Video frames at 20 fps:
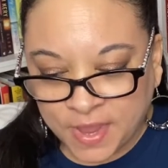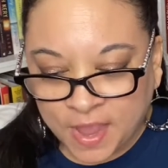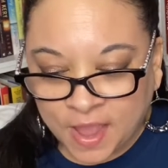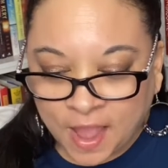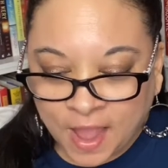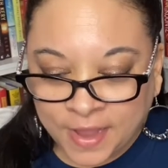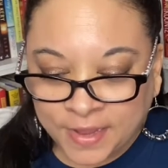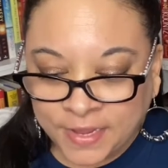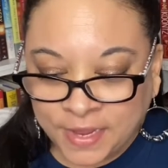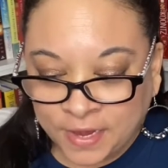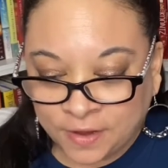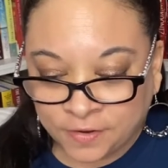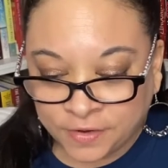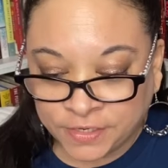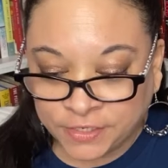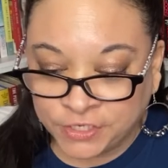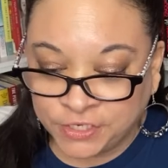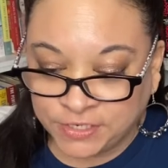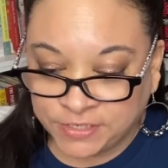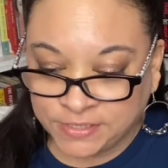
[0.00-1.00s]
"Hi, Carrie,"
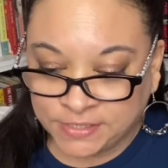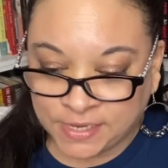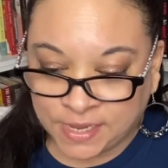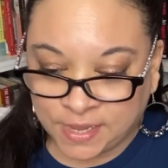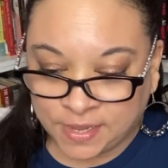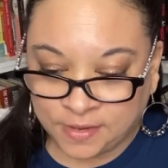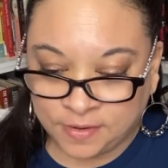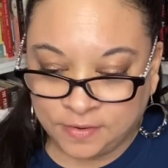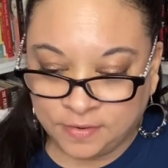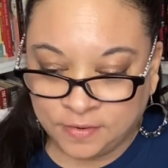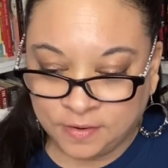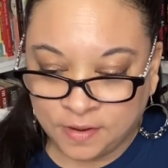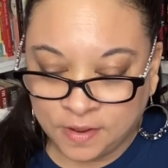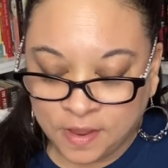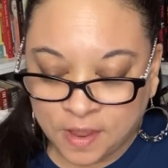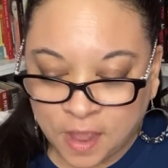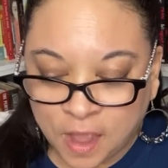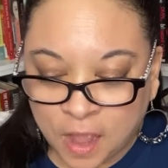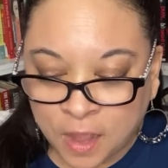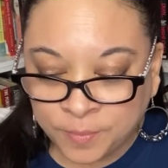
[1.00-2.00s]
she said.
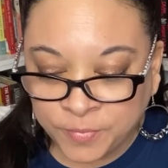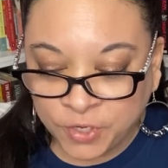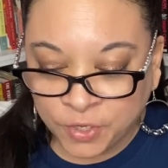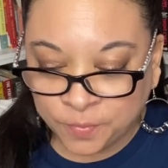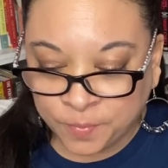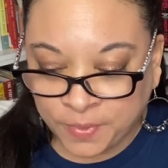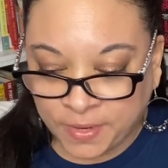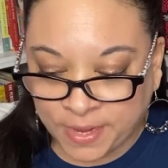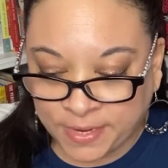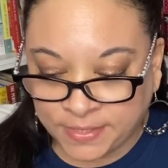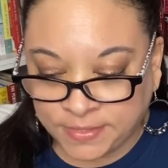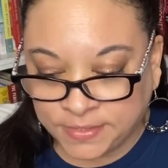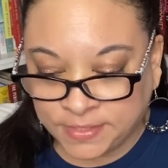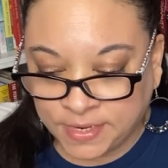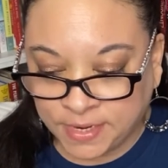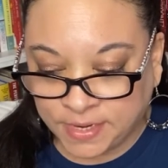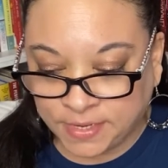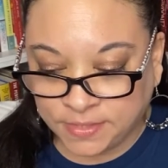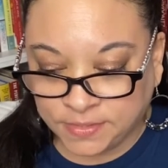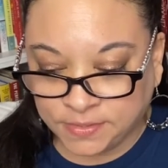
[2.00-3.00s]
"I'm your blind
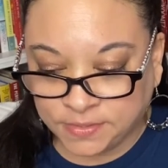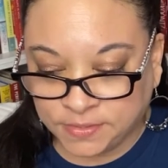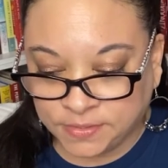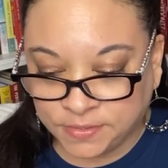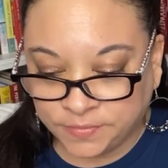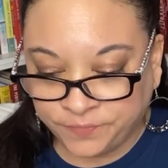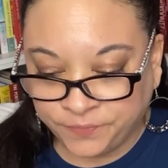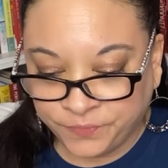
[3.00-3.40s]
date."